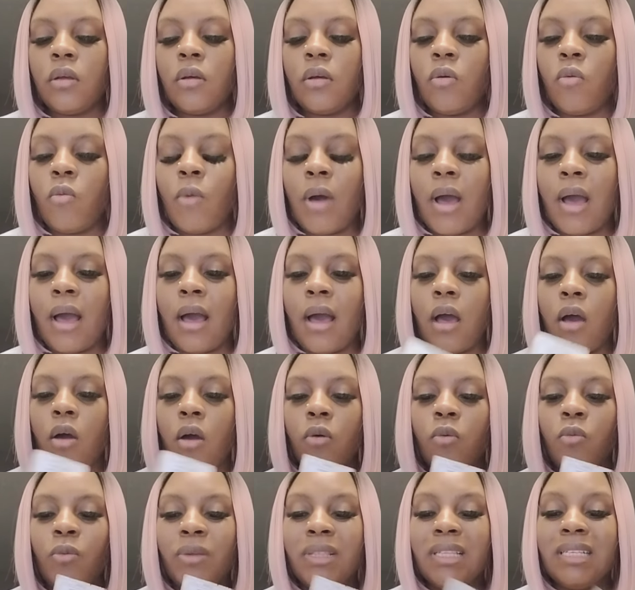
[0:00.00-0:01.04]

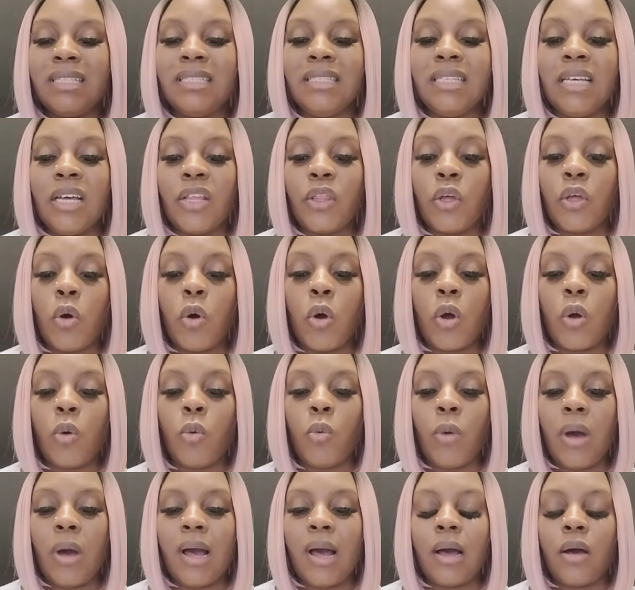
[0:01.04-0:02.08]
Wow. With the Death card.
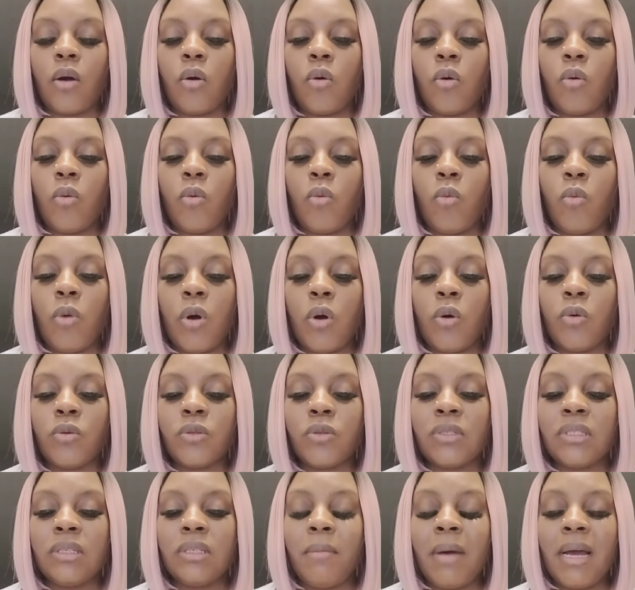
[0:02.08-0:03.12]
Wow. Whoa.
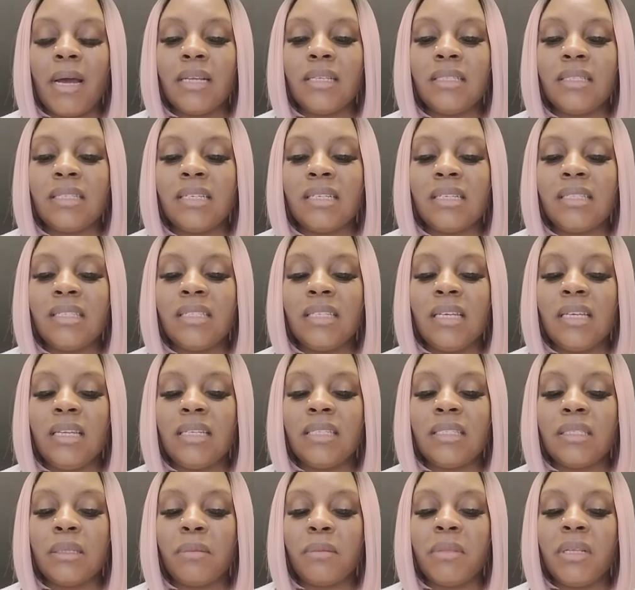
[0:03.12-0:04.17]
So somebody is concealing
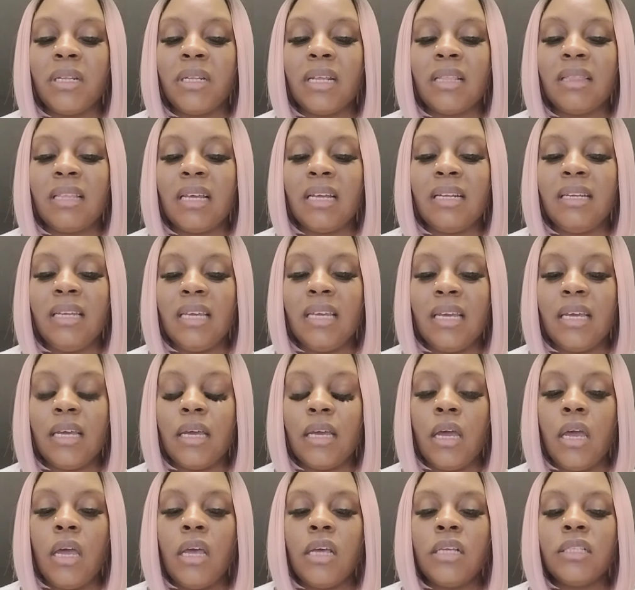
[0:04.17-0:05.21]
something that they did.
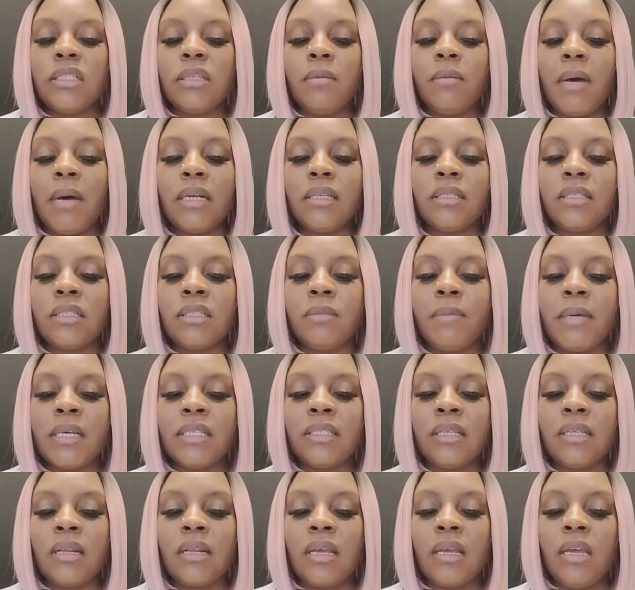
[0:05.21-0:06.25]
Somebody suspects
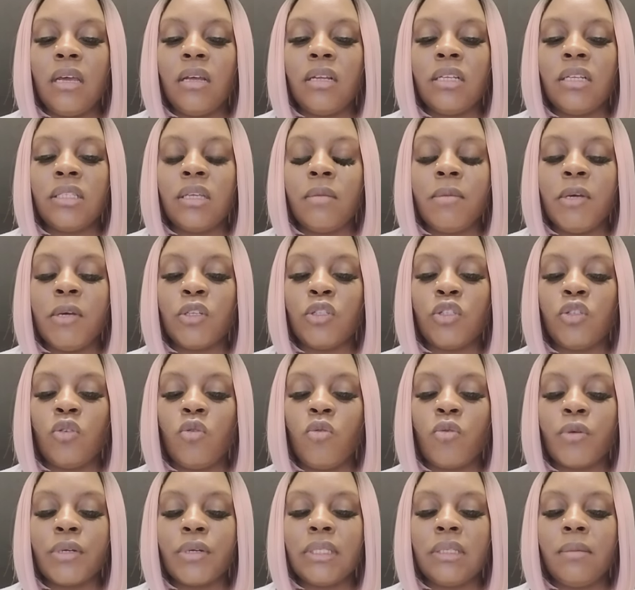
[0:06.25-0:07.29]
that the King, this could be a
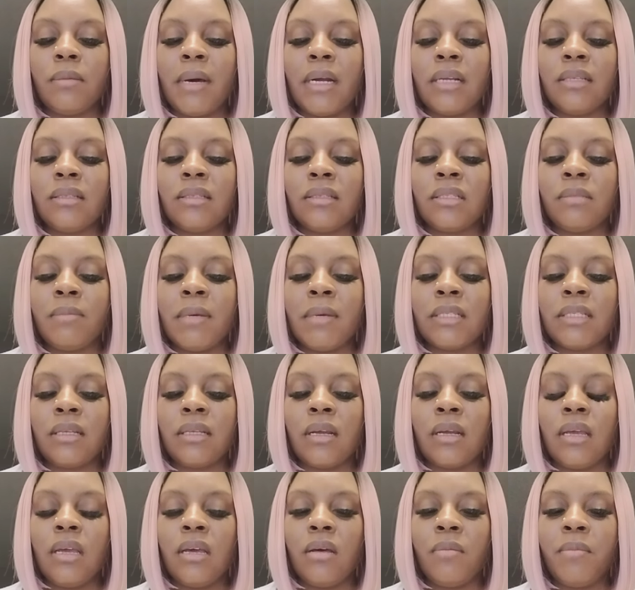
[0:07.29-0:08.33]
Taurus. Somebody suspects that the
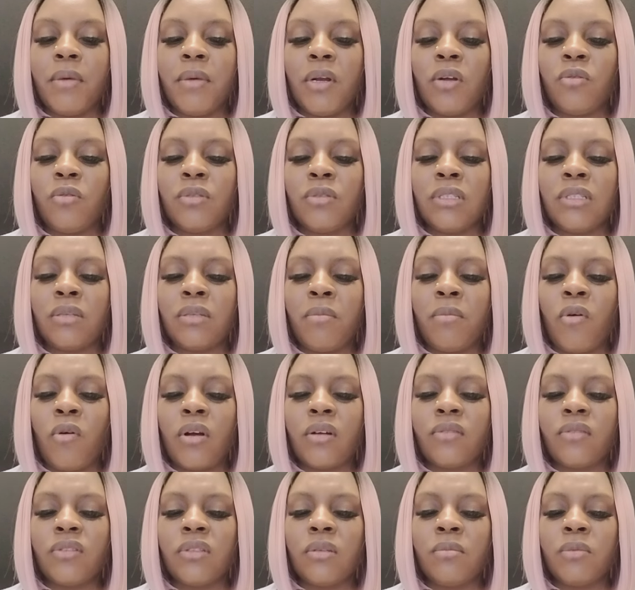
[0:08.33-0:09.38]
King of Pentacles is a part
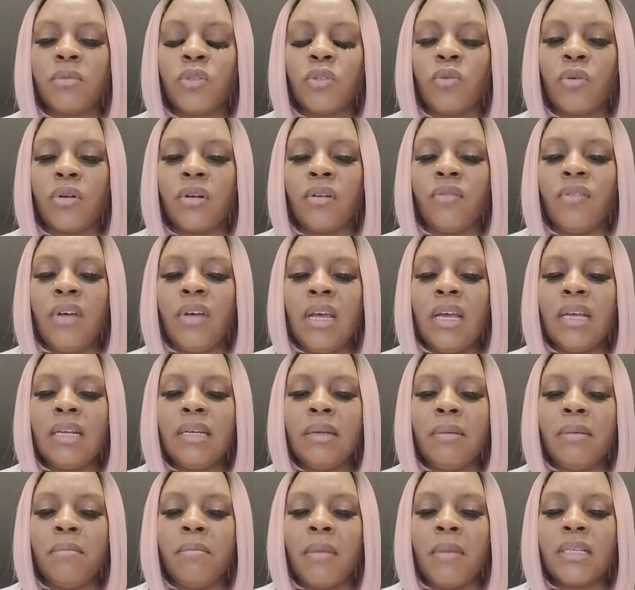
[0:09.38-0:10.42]
of some sort of
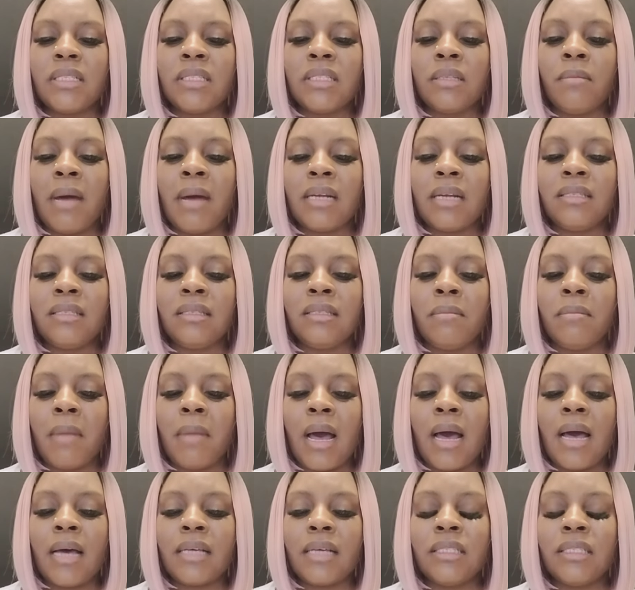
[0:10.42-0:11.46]
somebody's
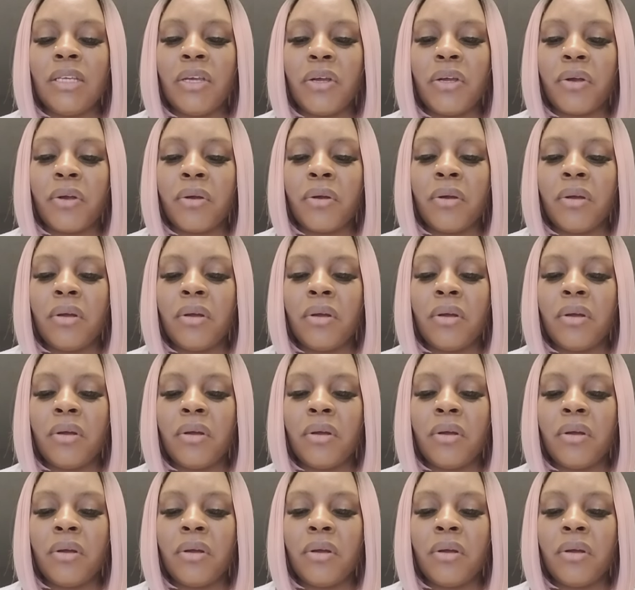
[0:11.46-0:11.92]
demise here.